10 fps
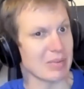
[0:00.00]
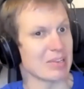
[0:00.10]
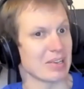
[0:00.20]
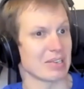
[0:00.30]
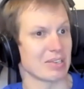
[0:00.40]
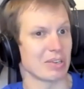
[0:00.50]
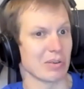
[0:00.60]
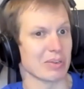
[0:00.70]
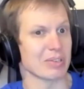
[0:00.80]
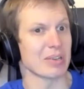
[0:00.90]
as a
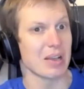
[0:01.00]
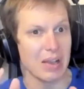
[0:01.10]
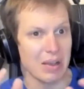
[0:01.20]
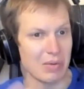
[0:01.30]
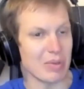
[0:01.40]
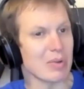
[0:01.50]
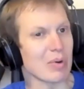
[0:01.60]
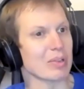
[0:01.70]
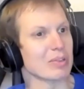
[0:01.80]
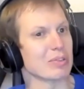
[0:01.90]
service, we
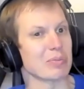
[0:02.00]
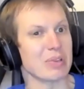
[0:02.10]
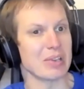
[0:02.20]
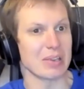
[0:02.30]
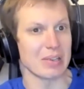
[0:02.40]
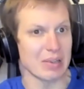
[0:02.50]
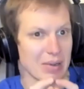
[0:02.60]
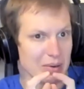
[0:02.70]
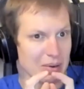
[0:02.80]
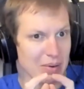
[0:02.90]
want to be
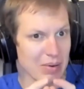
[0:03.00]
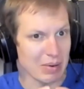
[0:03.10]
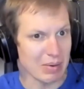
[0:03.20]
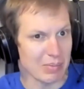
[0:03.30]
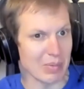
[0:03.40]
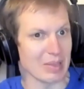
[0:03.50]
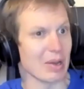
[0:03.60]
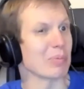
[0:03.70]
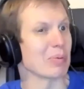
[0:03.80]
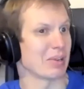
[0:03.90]

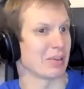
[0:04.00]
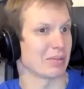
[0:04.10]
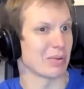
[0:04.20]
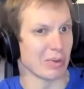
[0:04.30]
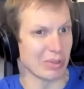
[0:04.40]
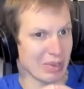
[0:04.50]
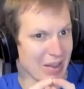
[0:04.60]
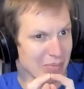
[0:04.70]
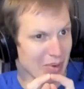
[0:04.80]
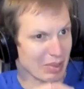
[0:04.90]
monopoly. We want to
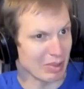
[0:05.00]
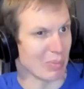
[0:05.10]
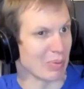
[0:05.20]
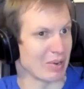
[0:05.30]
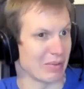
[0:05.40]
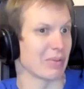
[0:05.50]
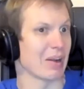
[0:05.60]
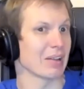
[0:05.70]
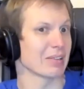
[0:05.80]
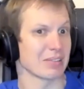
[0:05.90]
have monopoly for
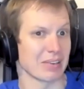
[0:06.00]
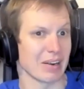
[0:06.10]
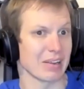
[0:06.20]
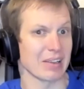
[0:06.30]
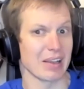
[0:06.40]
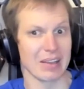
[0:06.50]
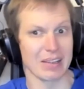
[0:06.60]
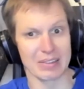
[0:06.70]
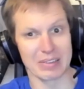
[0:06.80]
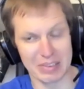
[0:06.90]
that, right? And